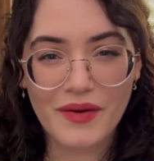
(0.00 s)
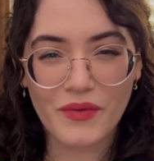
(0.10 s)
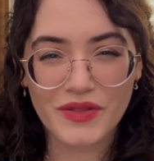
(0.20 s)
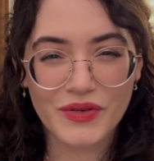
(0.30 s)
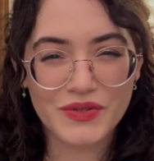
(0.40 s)

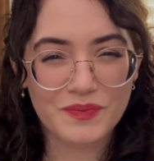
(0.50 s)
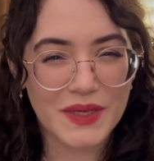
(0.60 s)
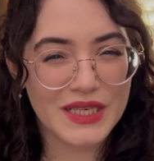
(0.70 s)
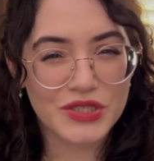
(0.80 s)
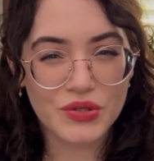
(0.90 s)
what those
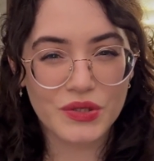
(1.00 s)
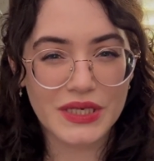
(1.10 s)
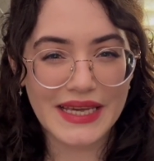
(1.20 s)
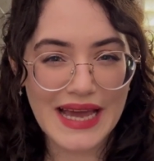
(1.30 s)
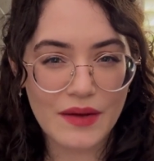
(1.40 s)
big sort
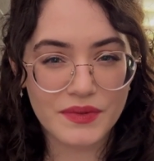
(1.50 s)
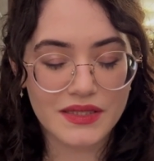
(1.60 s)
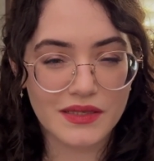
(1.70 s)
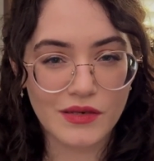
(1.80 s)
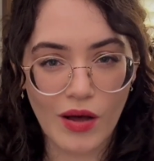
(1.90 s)
of gaps
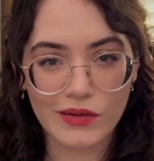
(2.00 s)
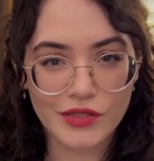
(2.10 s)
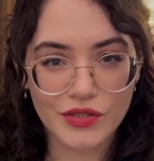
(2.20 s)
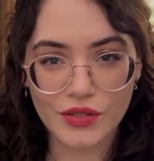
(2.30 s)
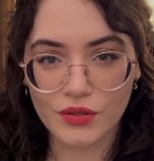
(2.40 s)
in
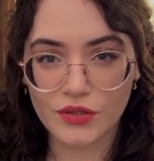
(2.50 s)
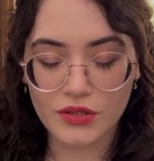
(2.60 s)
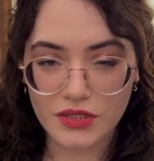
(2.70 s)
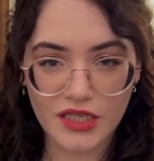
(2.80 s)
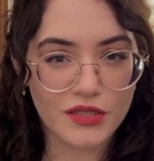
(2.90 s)
knowledge and
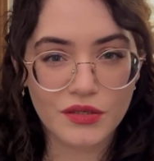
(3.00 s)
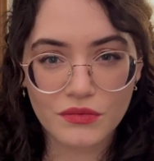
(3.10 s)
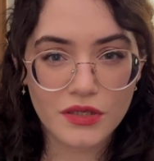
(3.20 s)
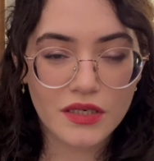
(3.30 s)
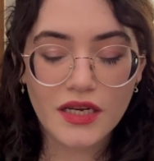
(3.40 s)
understanding
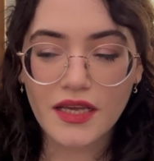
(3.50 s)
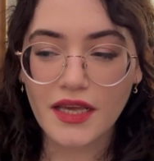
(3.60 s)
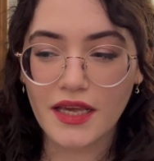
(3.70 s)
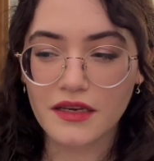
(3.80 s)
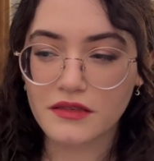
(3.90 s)
were,
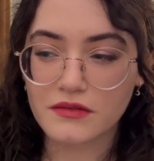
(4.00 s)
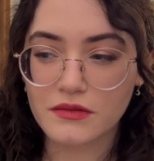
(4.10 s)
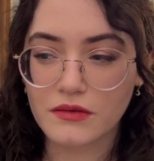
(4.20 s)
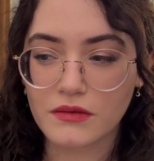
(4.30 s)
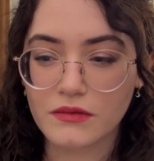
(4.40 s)
and
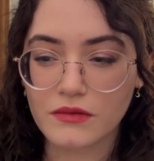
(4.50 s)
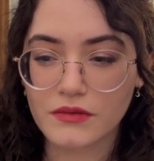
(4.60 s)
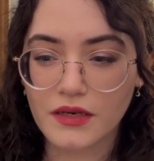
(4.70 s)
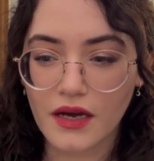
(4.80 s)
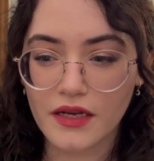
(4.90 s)
all
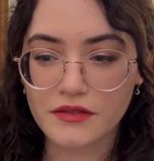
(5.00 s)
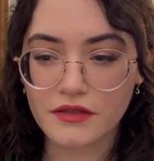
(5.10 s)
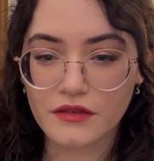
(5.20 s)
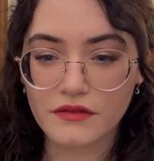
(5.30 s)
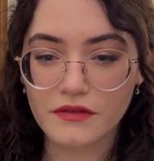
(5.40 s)
the kinds
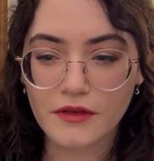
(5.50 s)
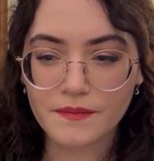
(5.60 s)
of